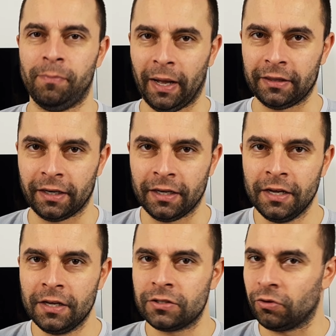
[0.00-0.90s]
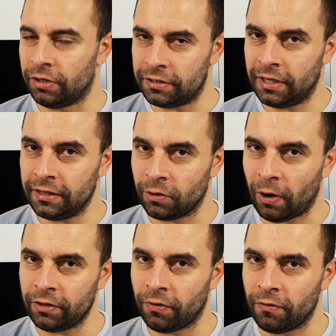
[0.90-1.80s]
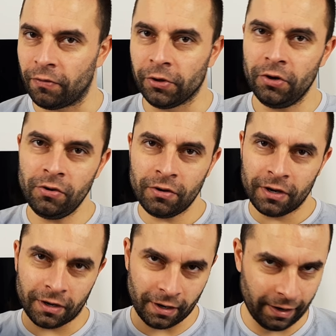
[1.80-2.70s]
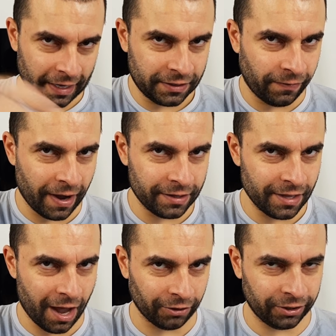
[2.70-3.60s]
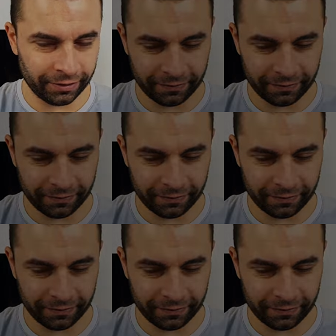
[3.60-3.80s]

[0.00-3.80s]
battery. So is that the right phone for you? Let's find out.